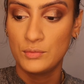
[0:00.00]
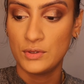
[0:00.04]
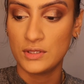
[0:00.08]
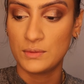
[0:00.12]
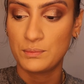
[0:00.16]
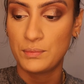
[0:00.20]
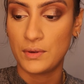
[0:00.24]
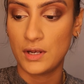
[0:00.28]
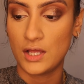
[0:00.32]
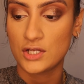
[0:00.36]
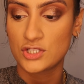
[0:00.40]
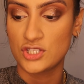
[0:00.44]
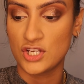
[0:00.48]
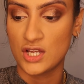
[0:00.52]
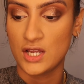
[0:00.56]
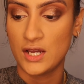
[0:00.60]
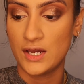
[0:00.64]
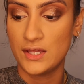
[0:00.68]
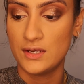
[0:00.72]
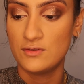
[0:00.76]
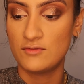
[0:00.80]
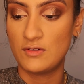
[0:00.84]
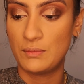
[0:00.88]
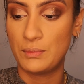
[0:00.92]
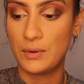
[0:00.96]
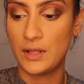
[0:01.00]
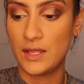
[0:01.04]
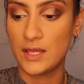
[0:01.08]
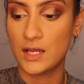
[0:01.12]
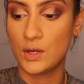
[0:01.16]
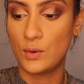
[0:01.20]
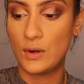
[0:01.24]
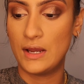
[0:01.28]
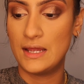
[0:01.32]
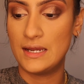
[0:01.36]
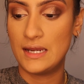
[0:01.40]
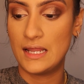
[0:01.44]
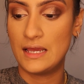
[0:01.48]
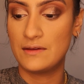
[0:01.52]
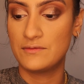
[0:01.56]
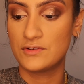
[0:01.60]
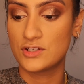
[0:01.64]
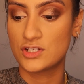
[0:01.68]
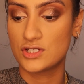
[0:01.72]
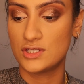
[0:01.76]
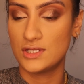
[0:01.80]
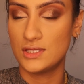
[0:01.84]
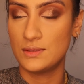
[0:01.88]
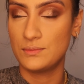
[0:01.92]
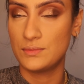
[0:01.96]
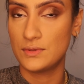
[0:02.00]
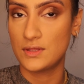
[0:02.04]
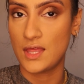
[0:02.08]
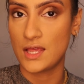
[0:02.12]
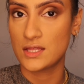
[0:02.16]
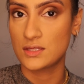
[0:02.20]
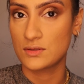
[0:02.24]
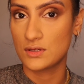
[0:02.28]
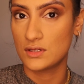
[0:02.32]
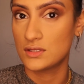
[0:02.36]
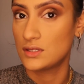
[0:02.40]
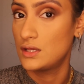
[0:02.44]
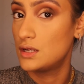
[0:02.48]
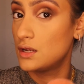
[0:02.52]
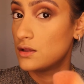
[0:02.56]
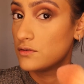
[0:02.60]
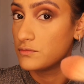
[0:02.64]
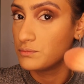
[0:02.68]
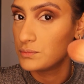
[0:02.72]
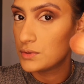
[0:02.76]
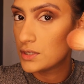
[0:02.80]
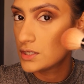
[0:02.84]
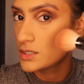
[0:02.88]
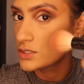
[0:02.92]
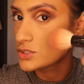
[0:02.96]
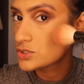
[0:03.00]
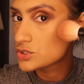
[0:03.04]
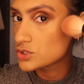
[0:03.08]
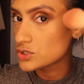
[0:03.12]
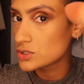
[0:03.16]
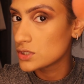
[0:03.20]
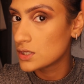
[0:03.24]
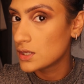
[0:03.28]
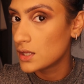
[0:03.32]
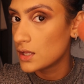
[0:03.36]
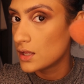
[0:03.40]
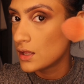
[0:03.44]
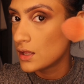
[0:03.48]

With blush, I kind of apply it quite lavishly, but that's because I love blush.